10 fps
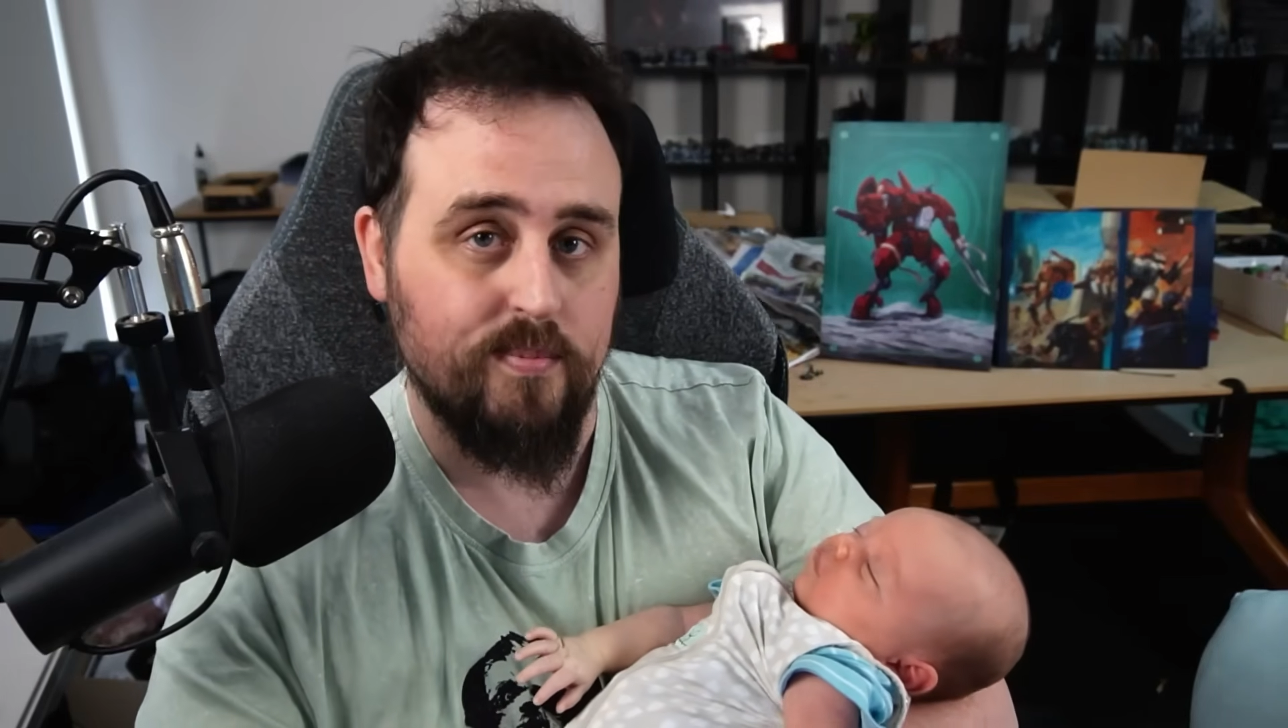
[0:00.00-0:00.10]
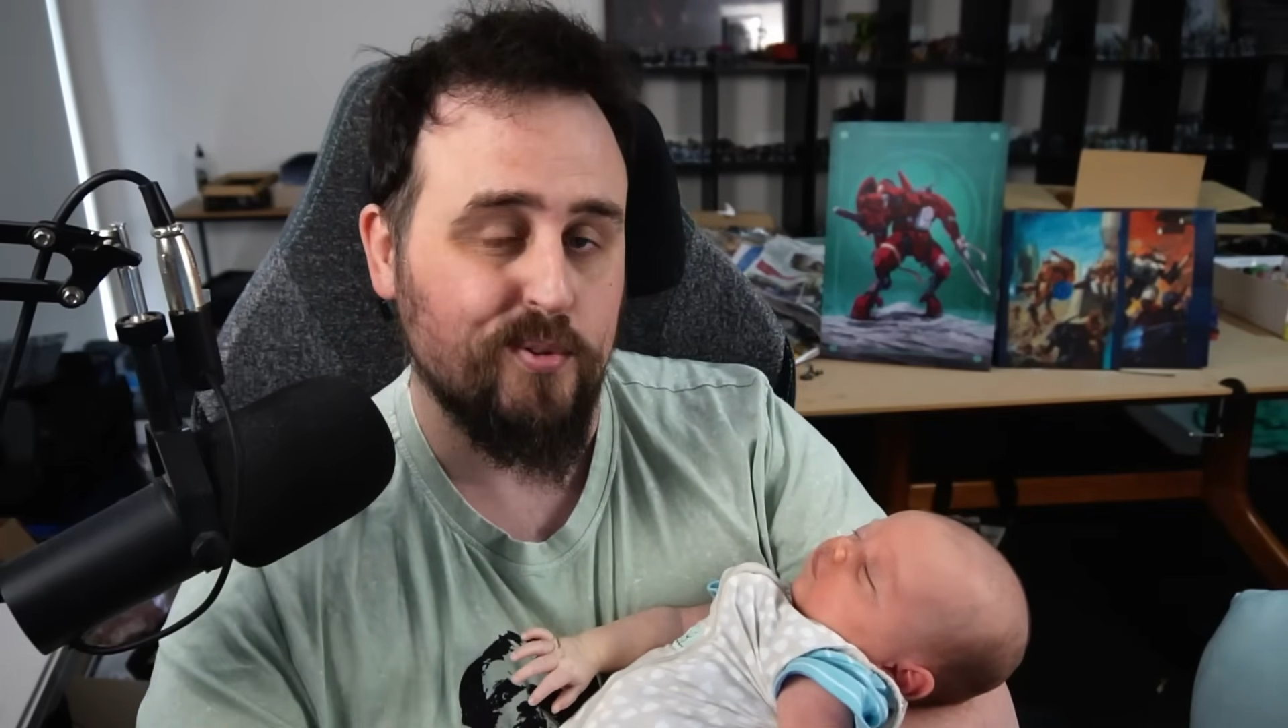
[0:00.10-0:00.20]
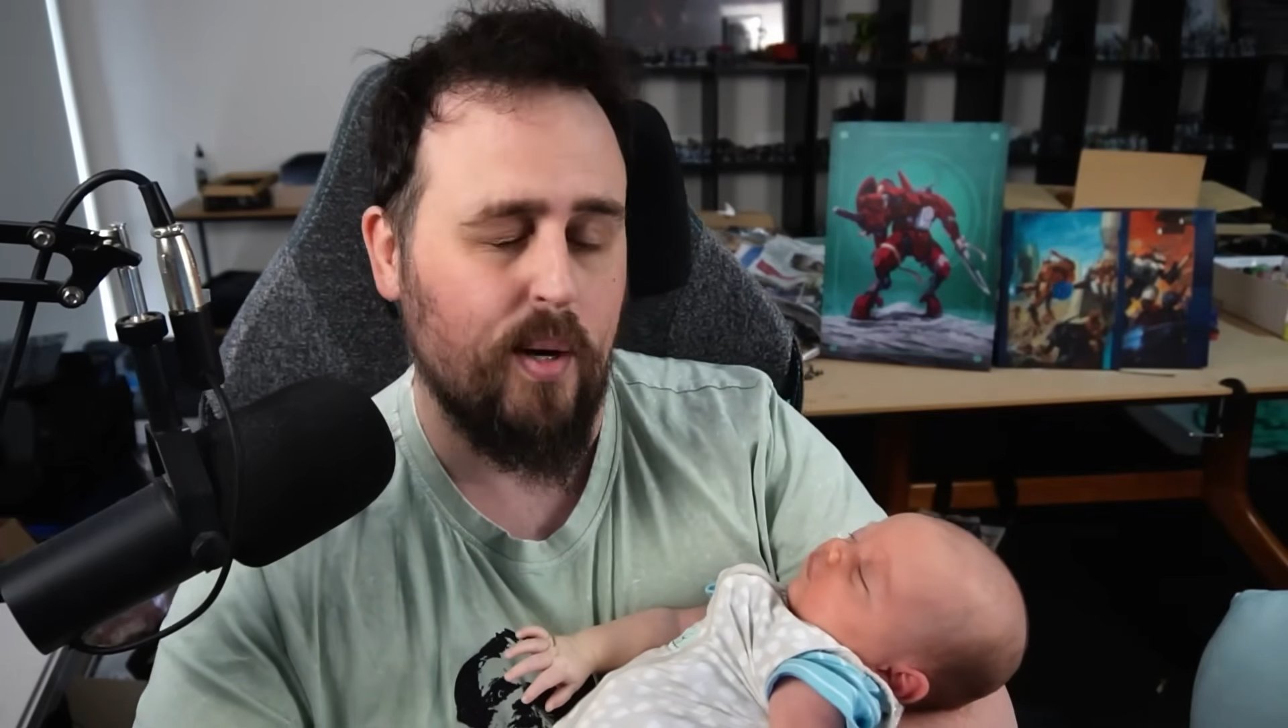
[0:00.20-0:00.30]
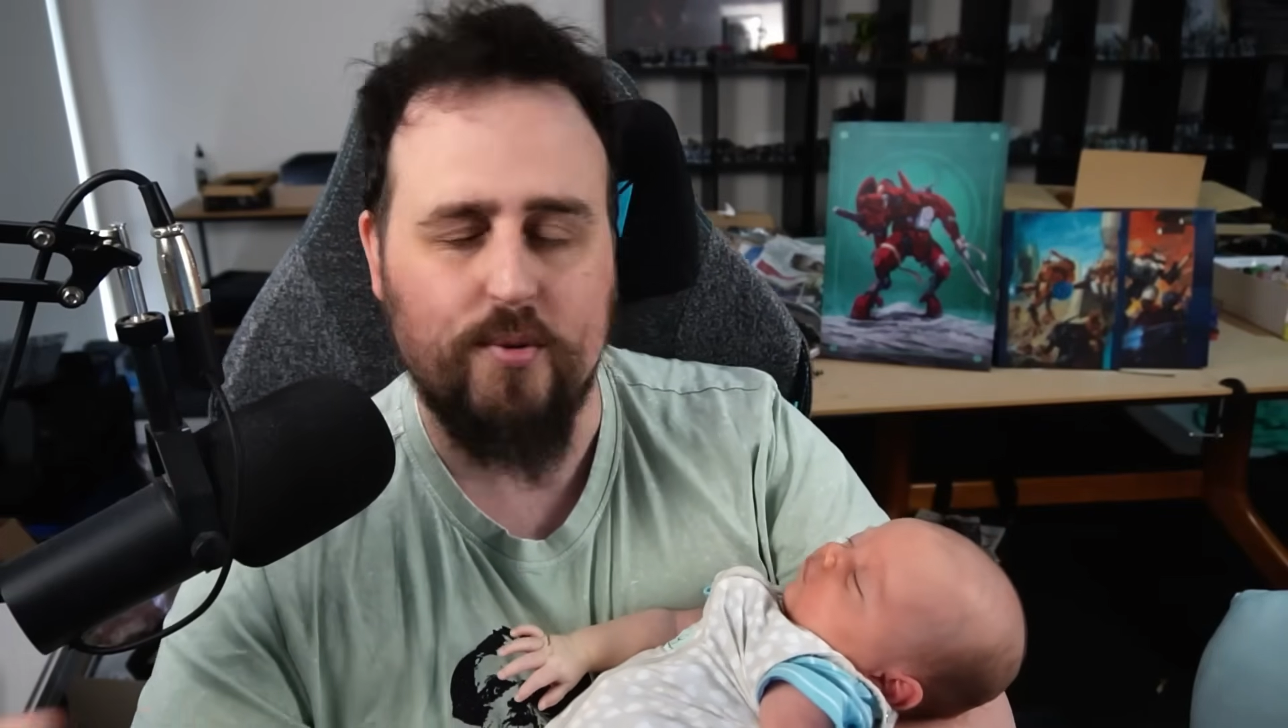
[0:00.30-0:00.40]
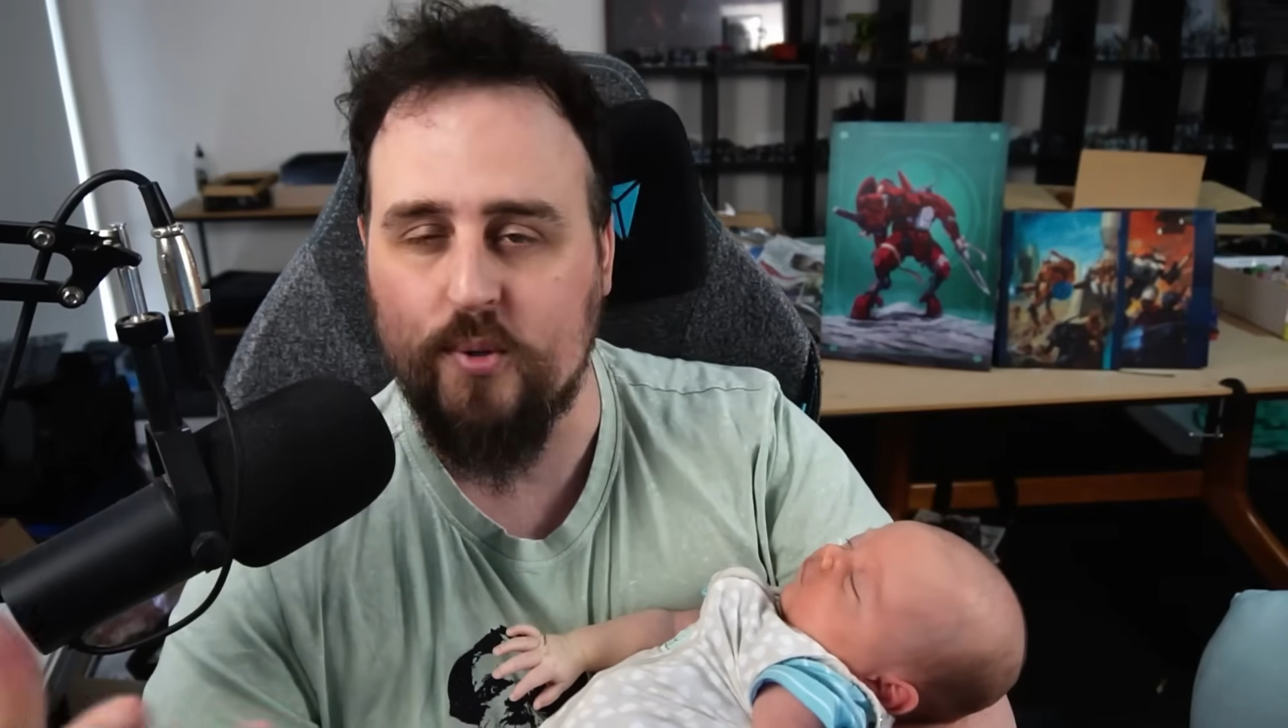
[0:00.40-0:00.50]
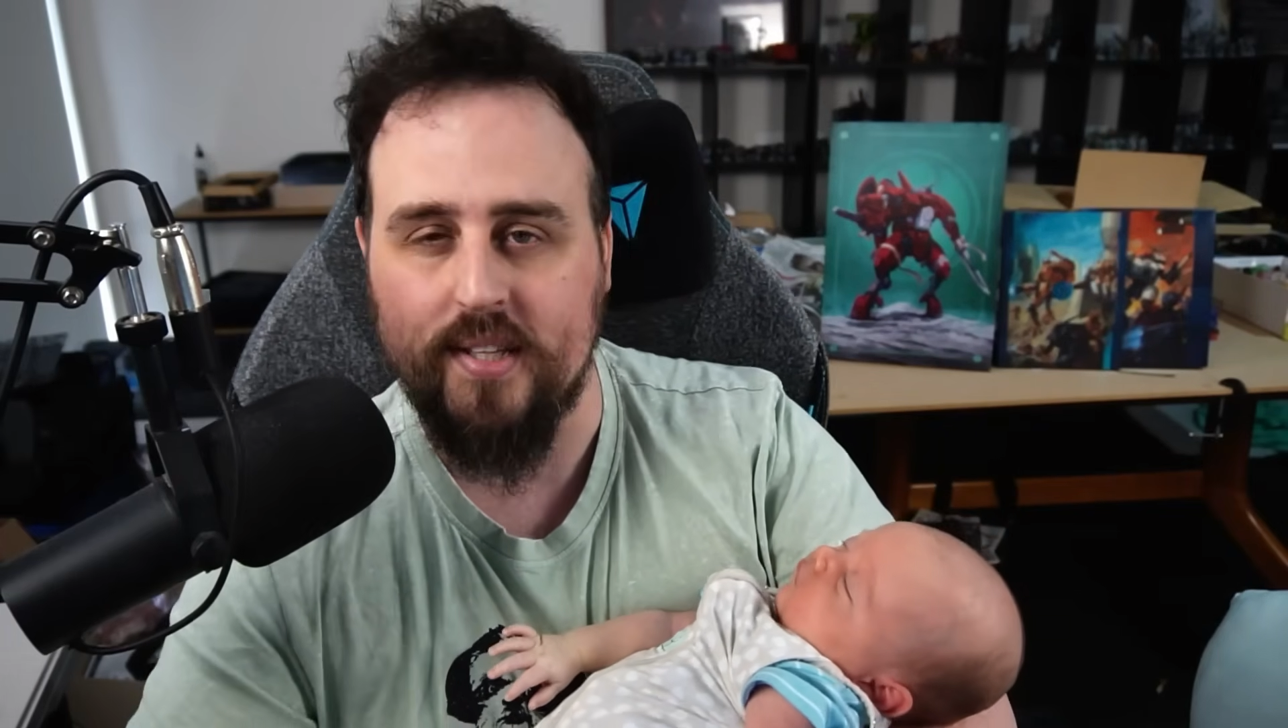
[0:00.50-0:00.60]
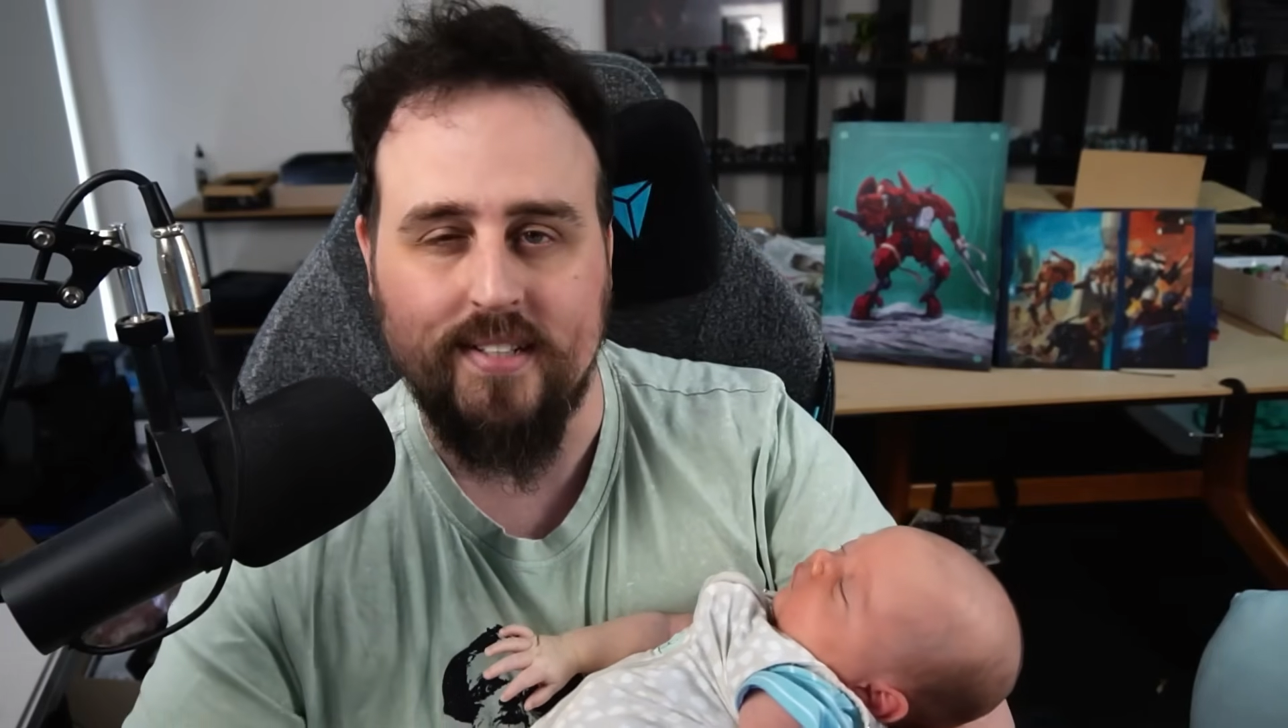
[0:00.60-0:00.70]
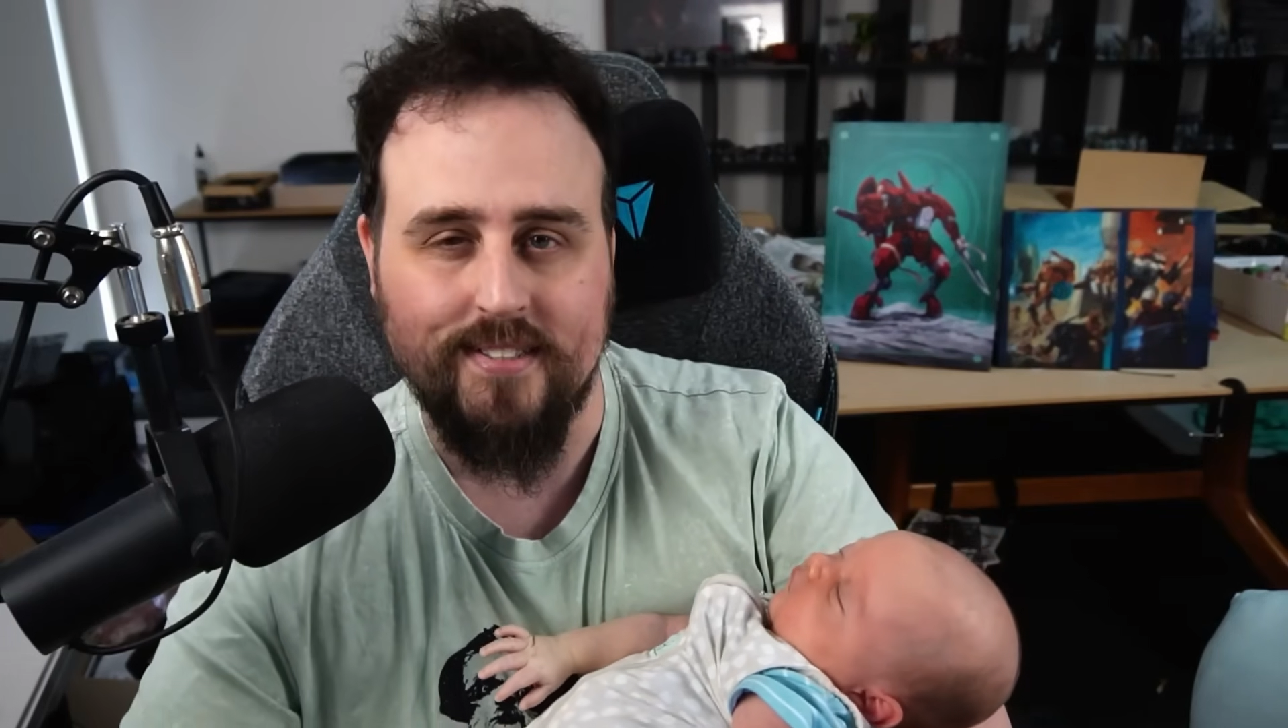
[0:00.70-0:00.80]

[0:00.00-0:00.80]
subscribe to all the